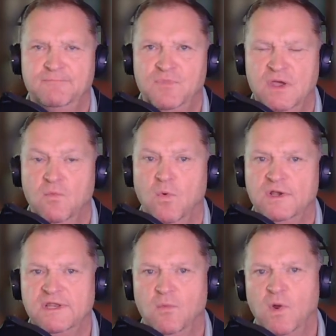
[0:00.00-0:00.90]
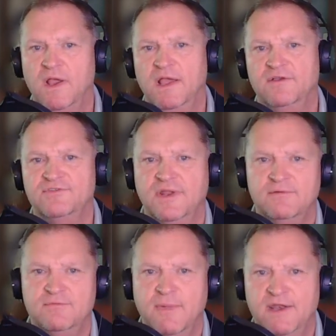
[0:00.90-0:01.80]
worked in a warehouse that I
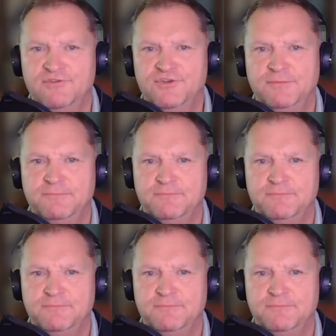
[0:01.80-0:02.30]
was managing.